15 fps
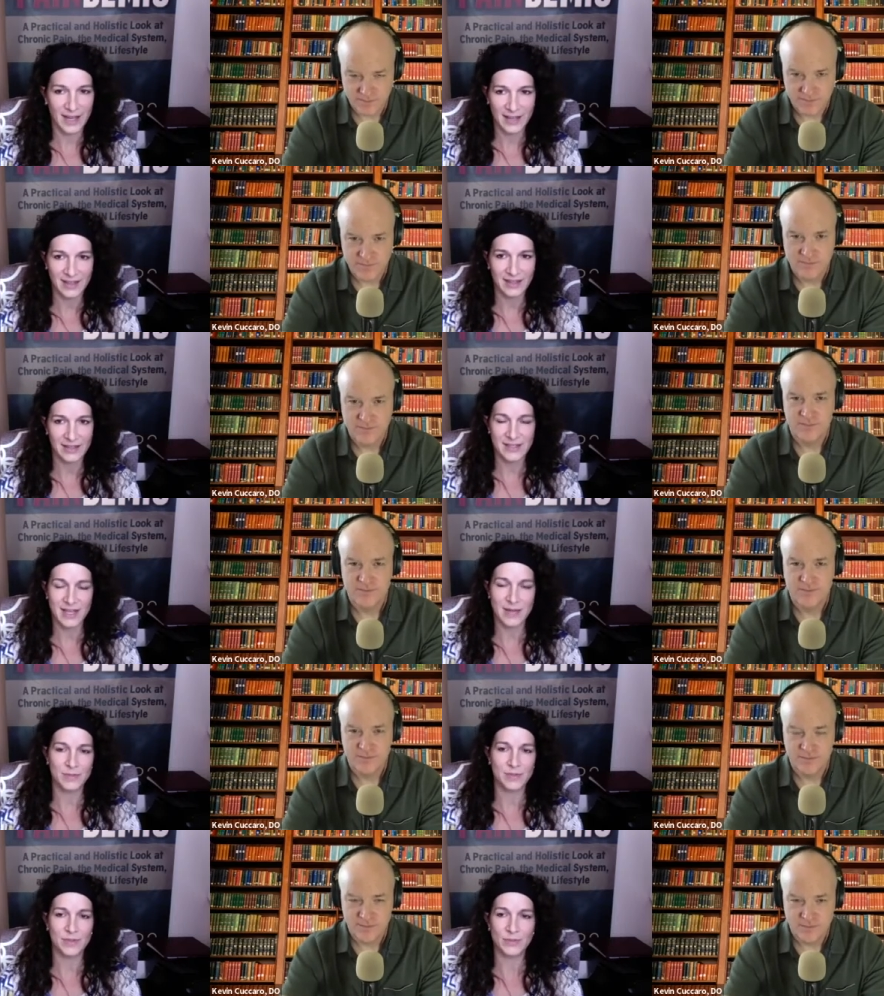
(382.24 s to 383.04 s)
Speaker 1: I think is
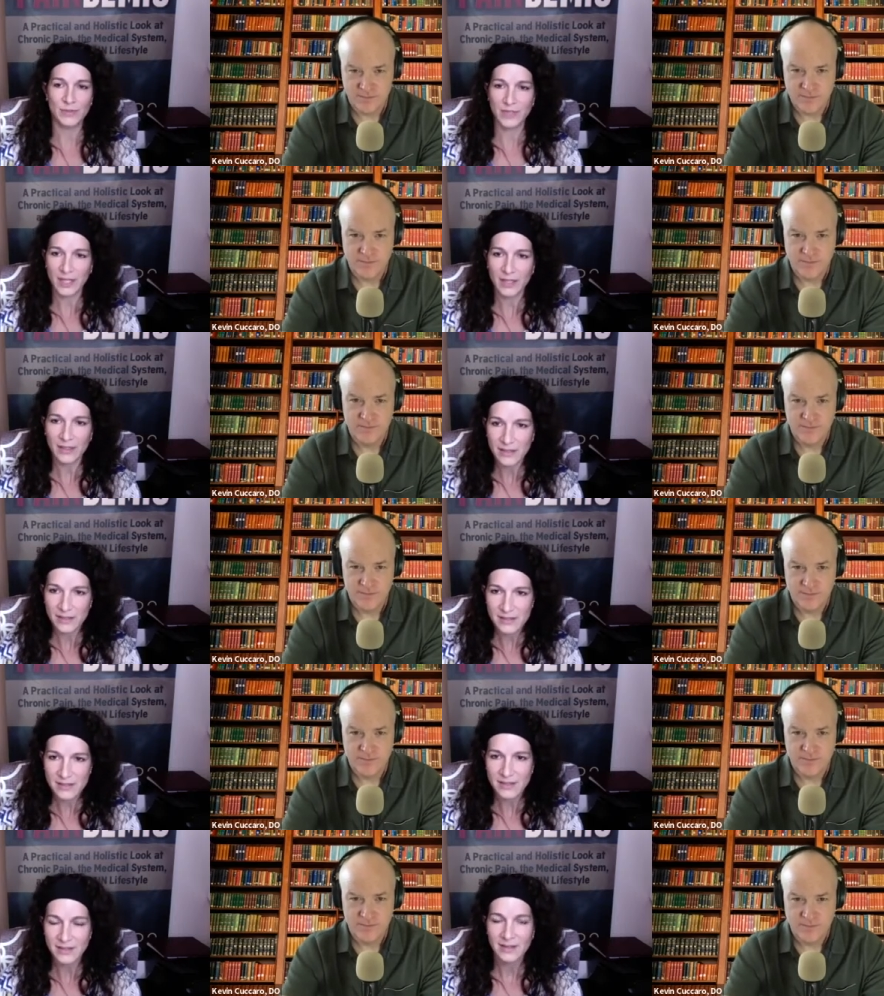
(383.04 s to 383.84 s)
absolutely
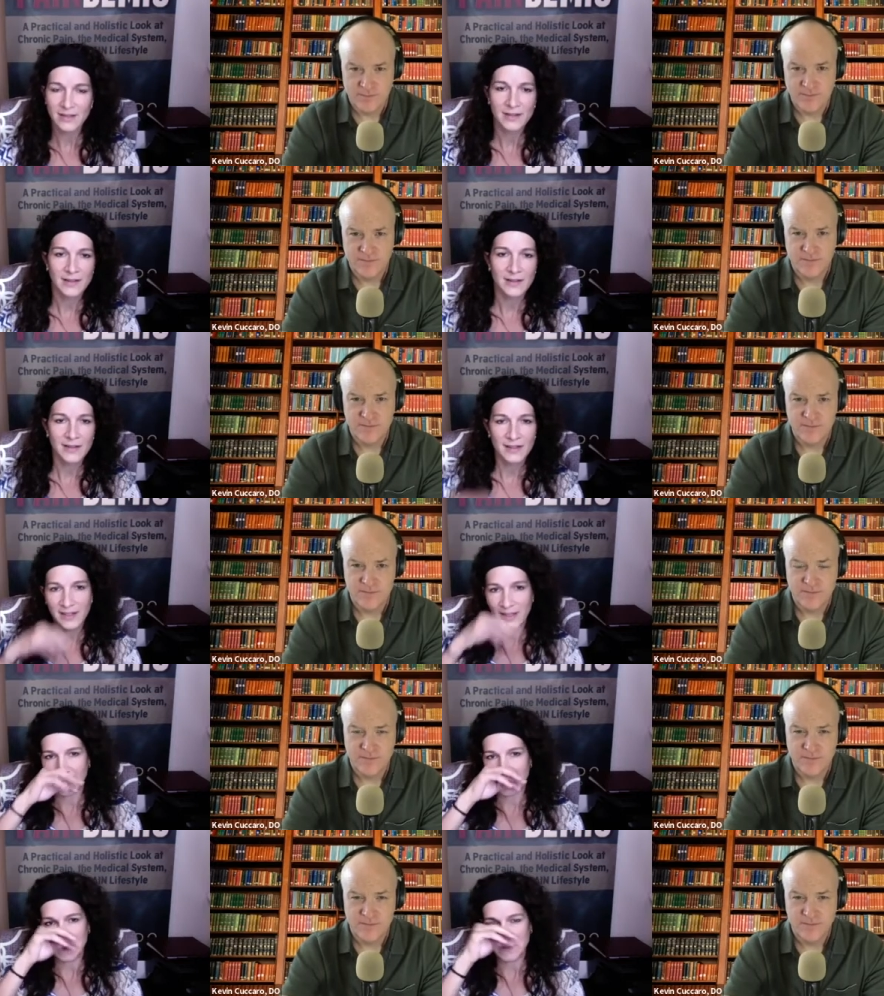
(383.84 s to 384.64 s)
ridiculous.
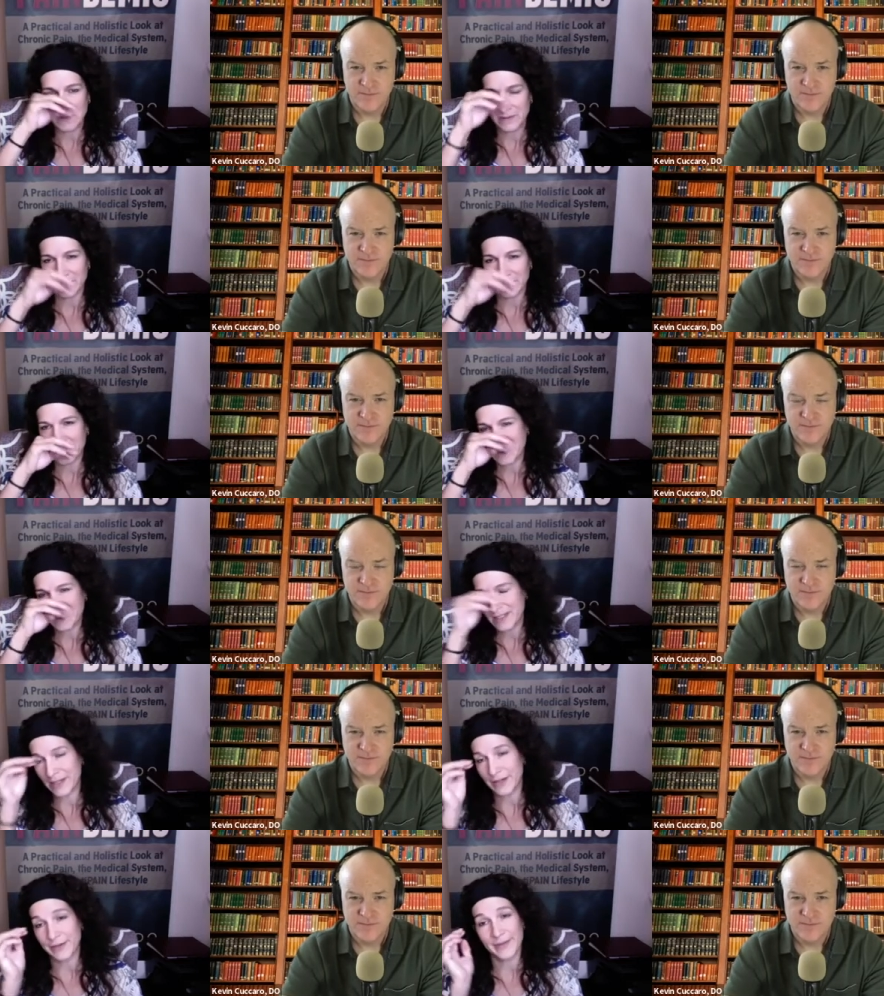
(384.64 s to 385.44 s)
You know,
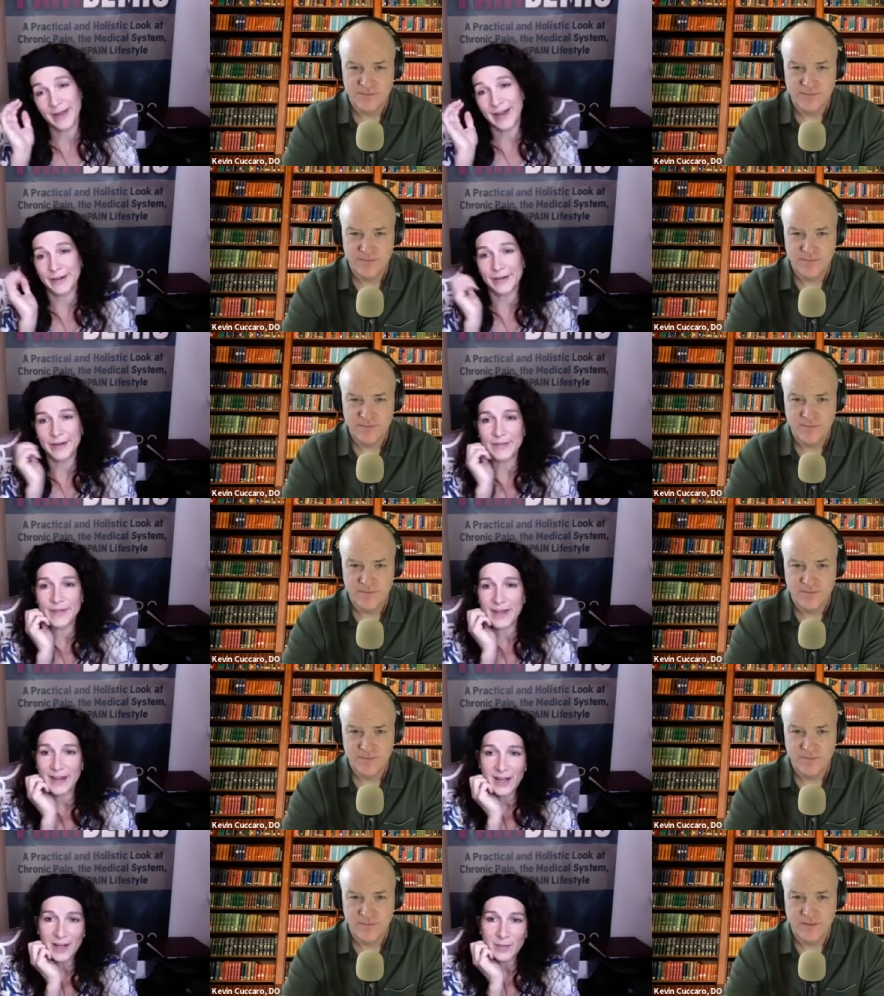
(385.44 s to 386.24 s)
so I don't know if
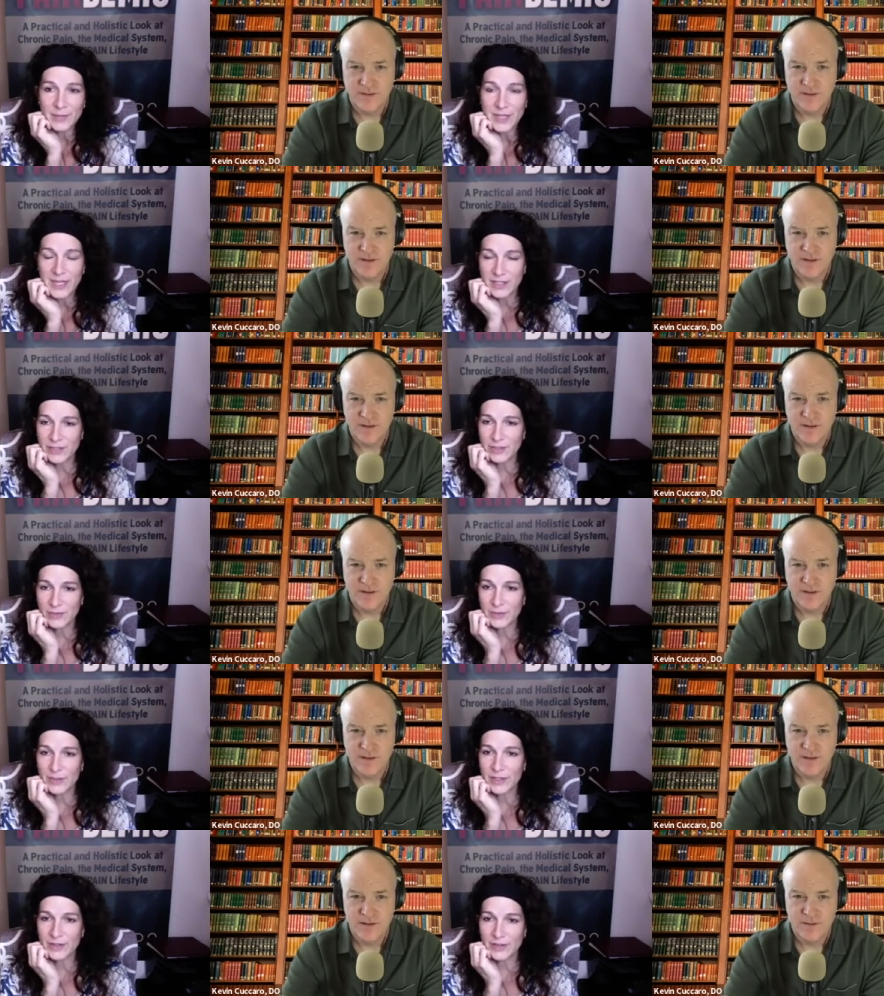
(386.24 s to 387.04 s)
that helped answer
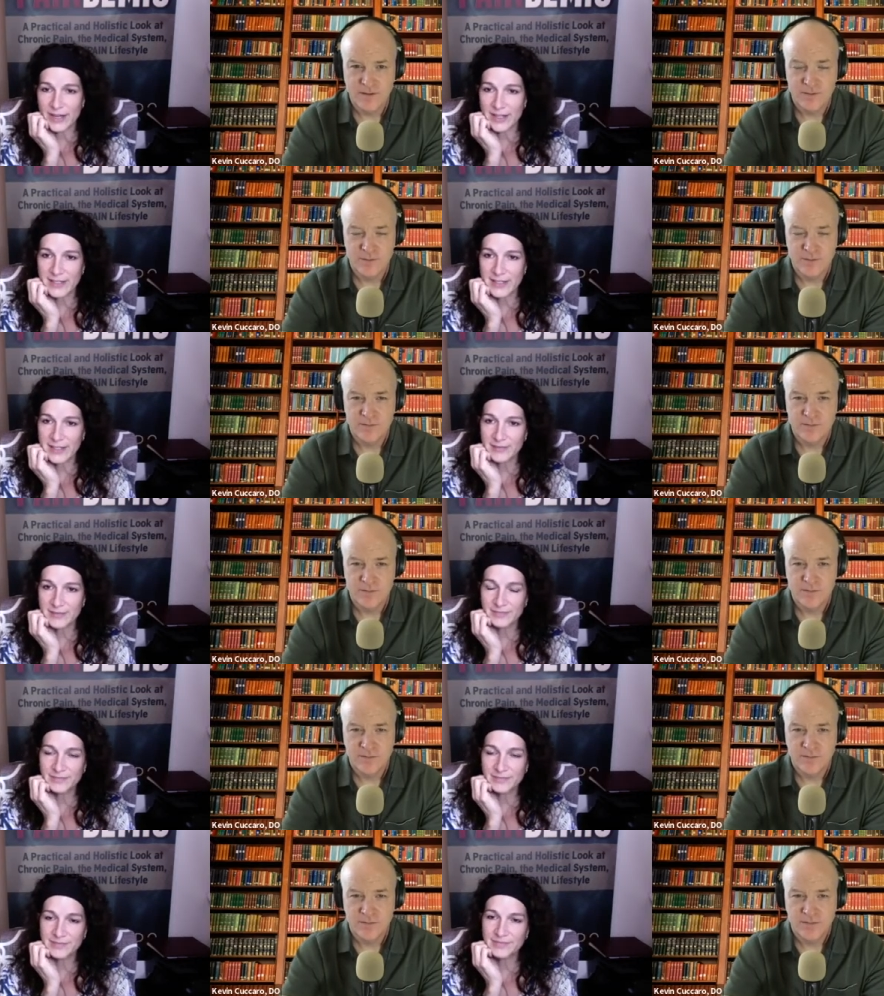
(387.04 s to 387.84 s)
what you're asking.
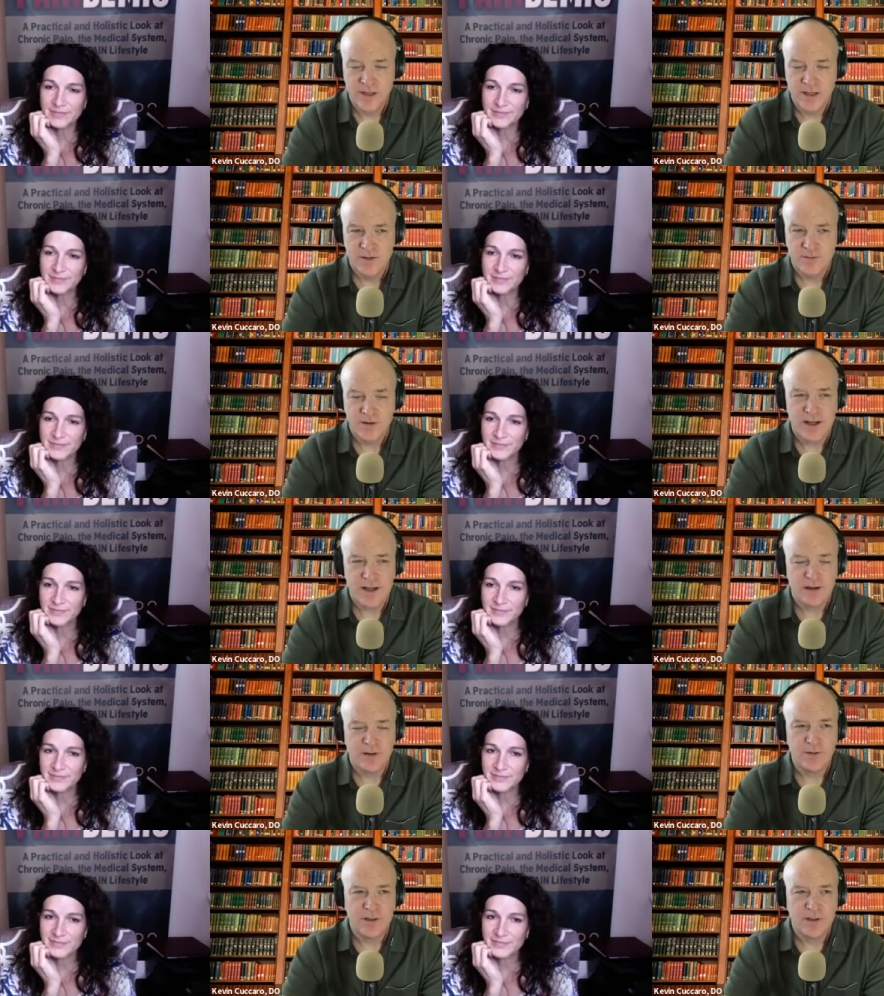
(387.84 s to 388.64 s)

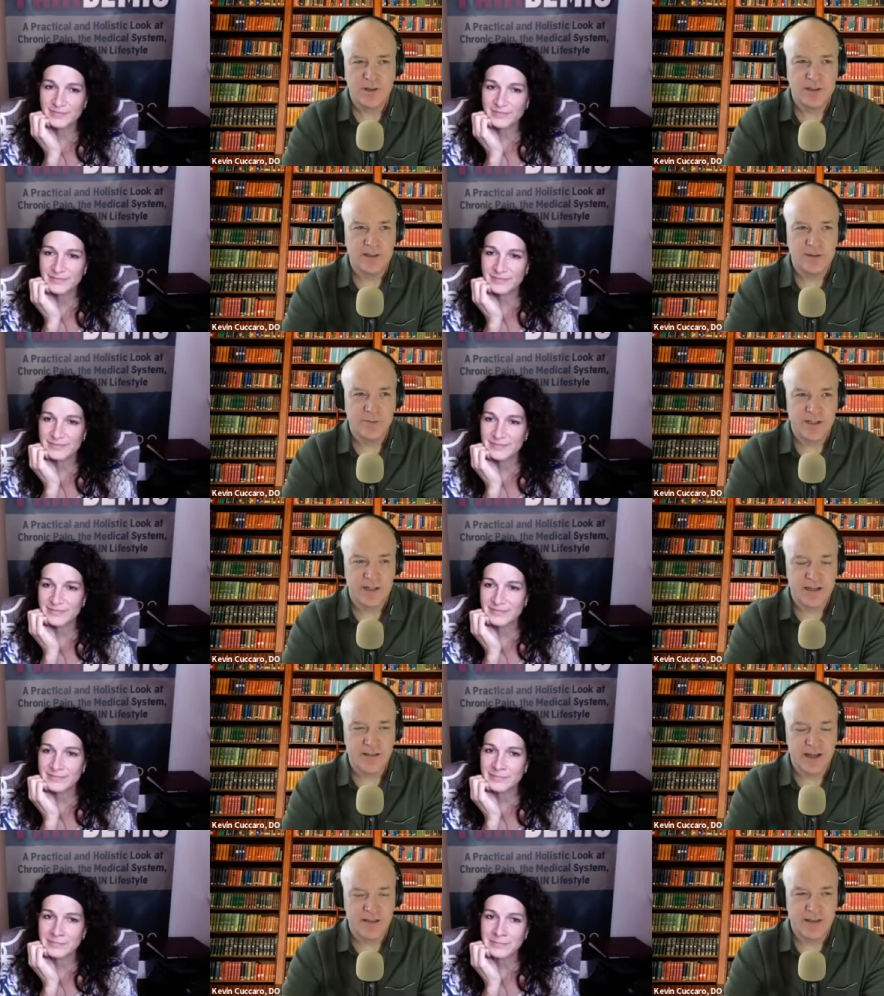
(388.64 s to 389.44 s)
Speaker 2: Well, well, a little bit.
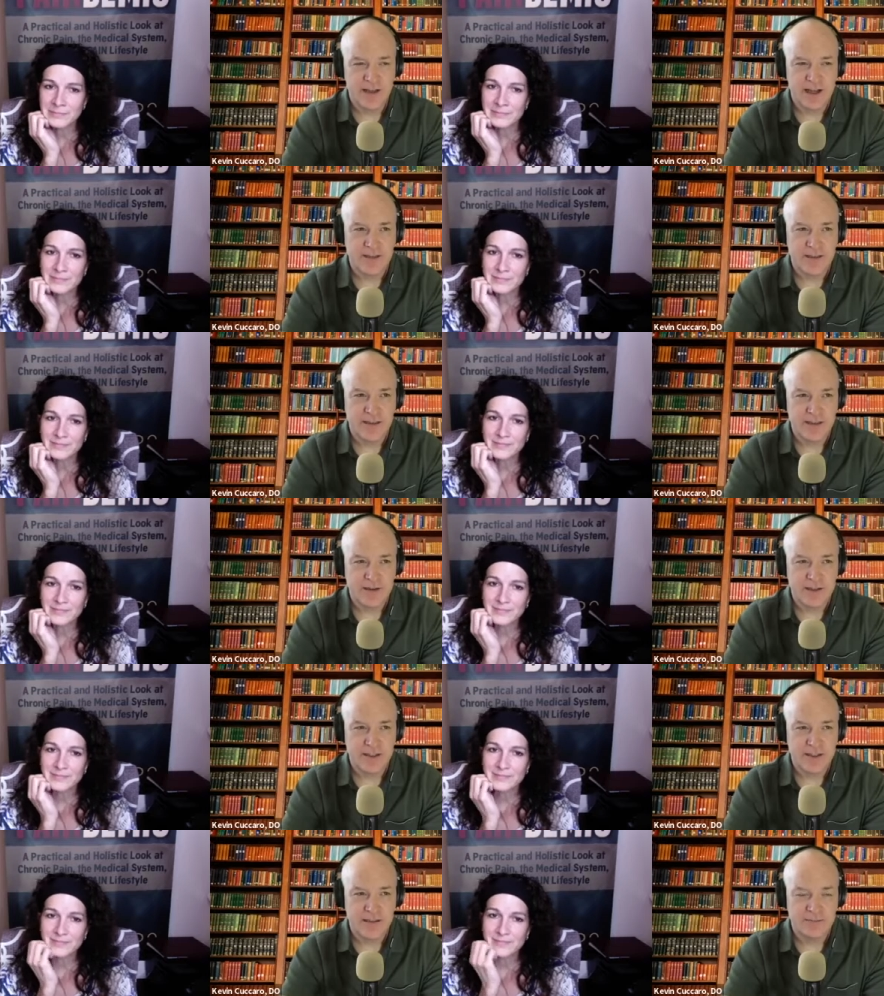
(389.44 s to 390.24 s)
I, I, I think
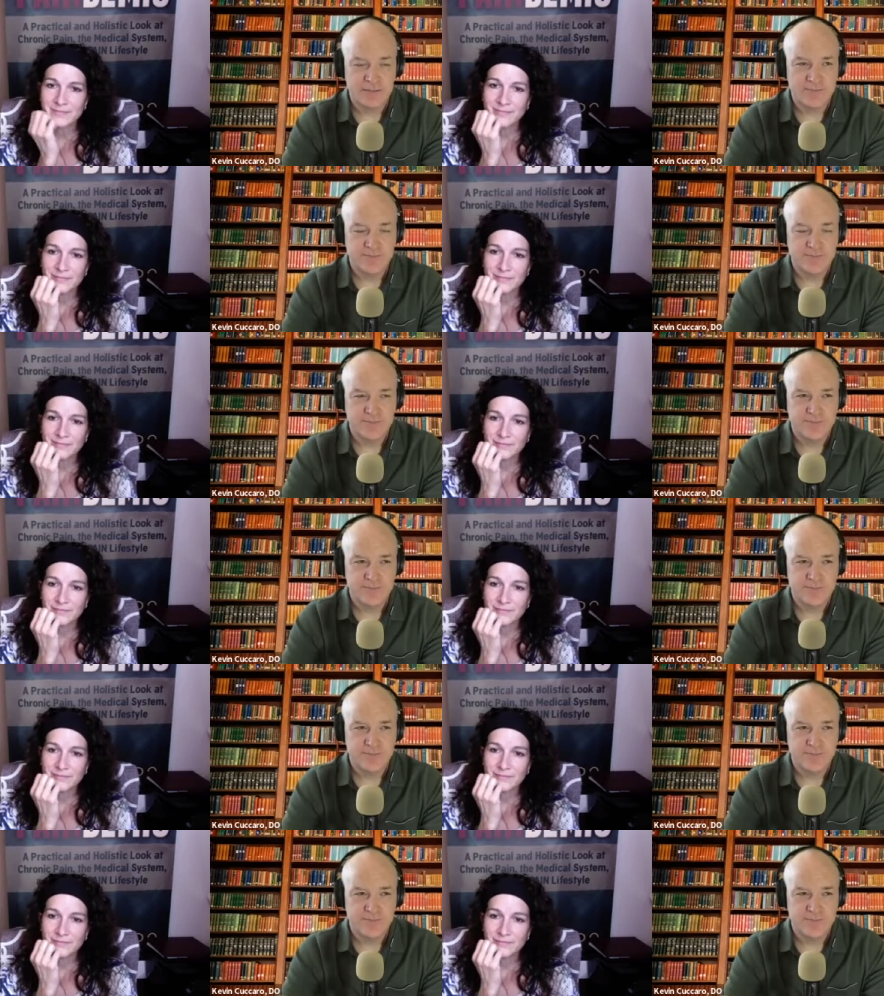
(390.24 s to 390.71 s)
um,